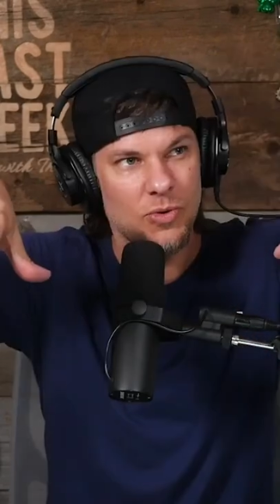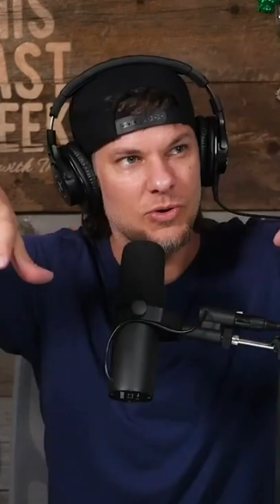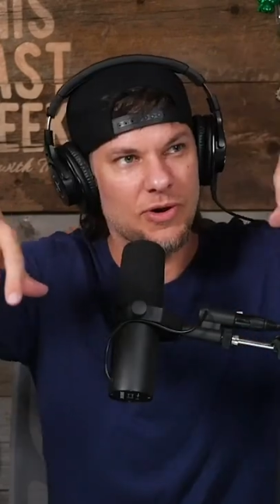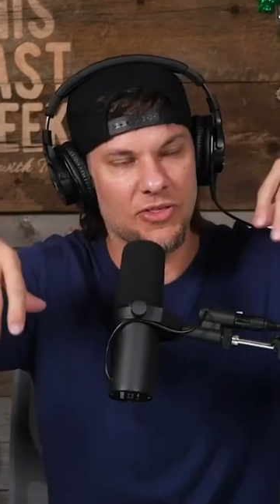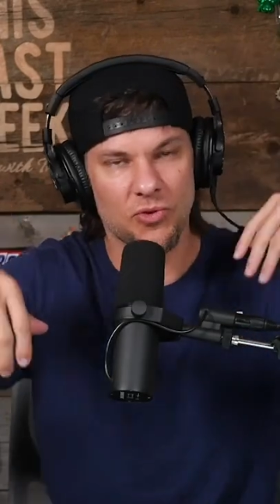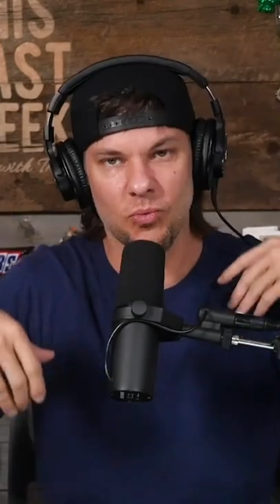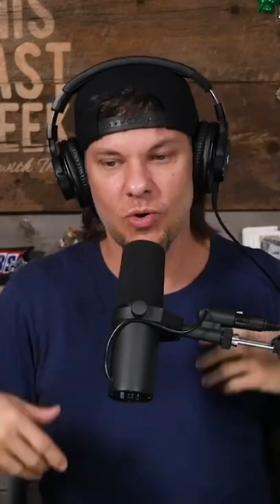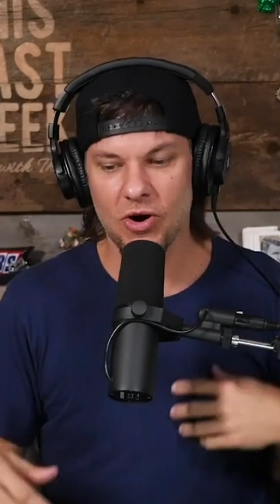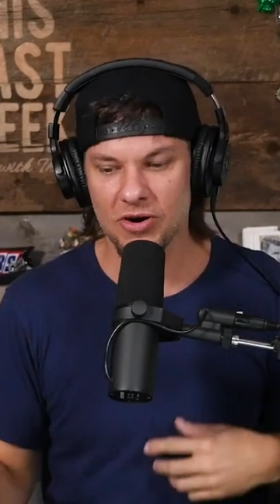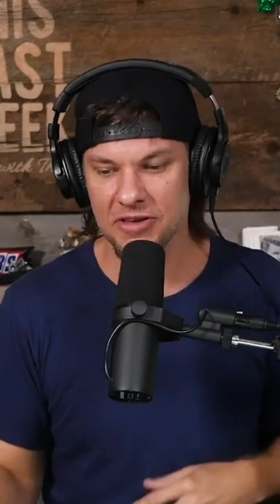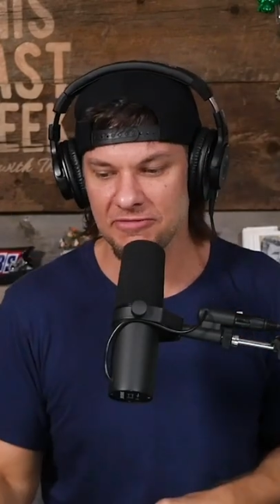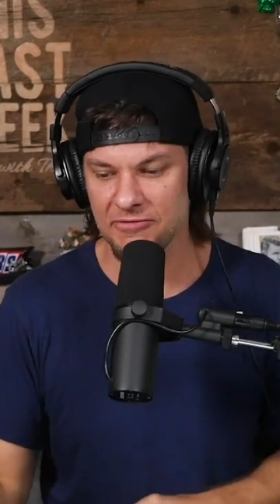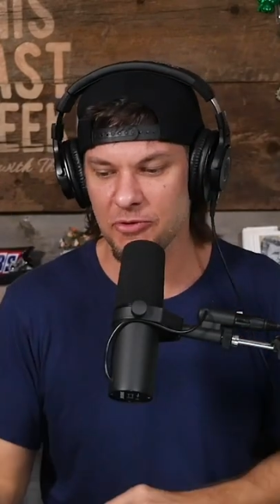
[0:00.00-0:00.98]
We'd rather
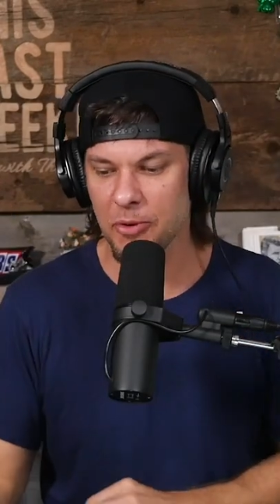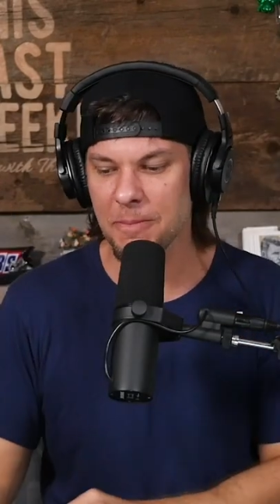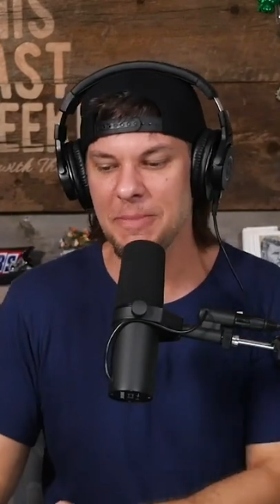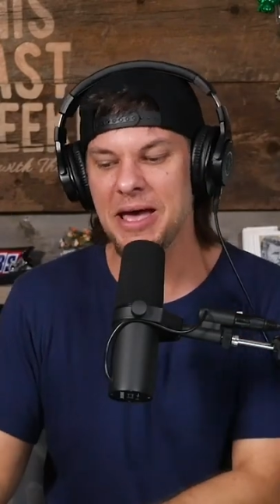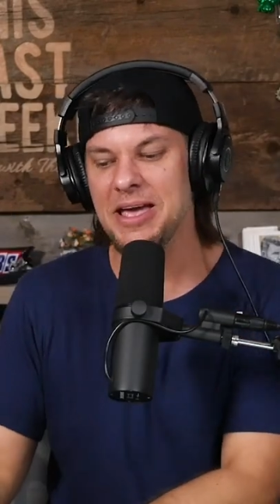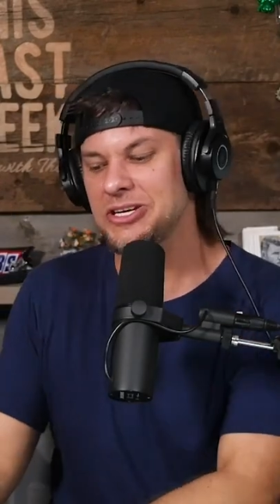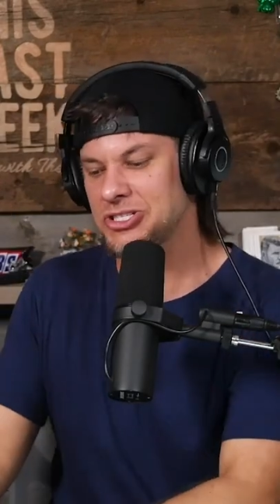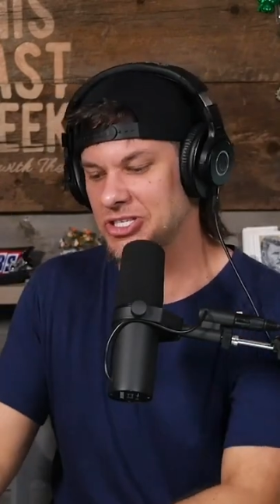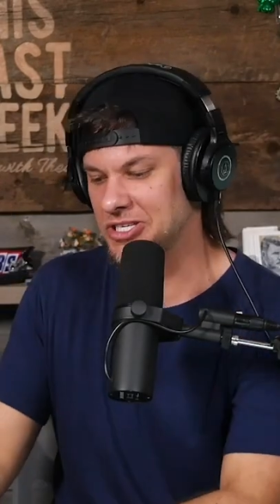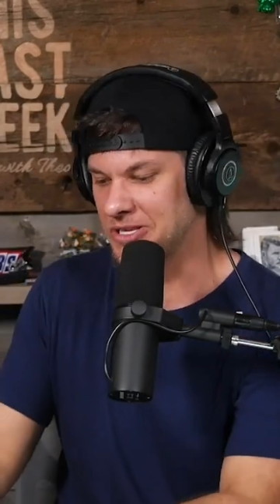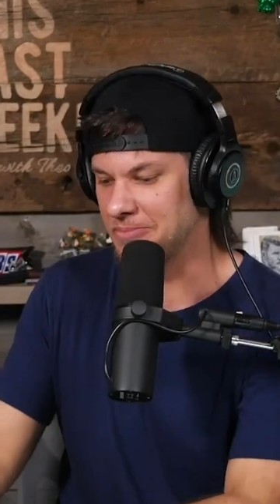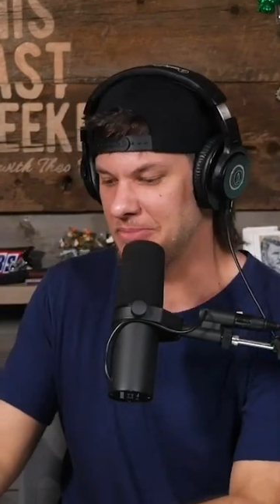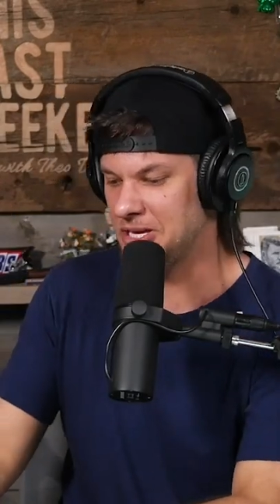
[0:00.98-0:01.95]
walk in
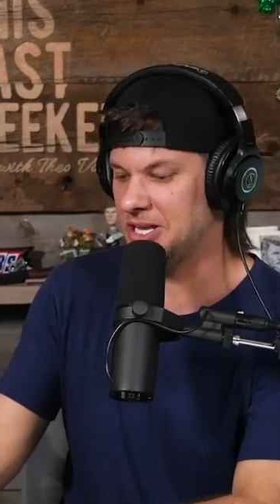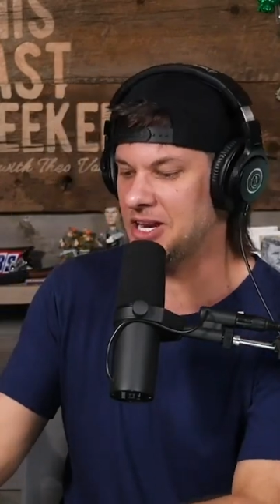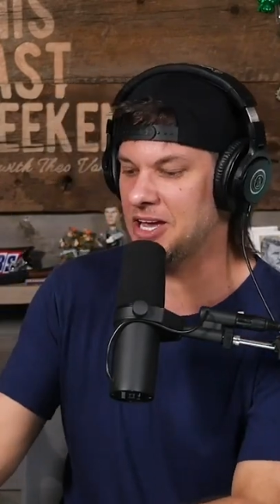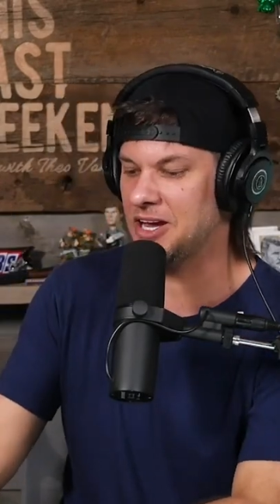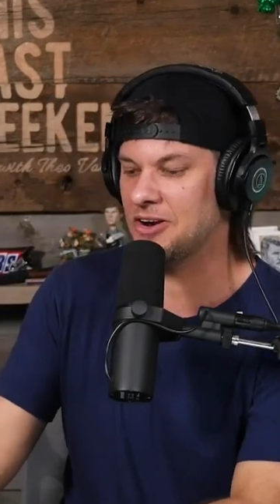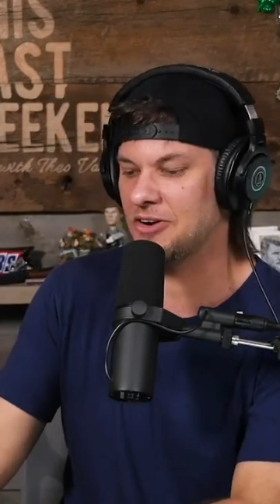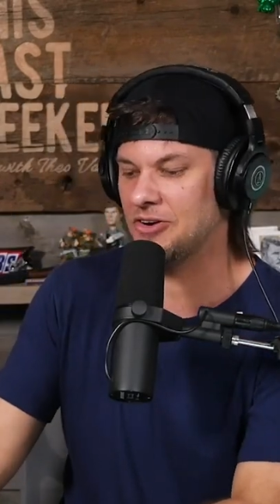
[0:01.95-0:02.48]
formation than be in that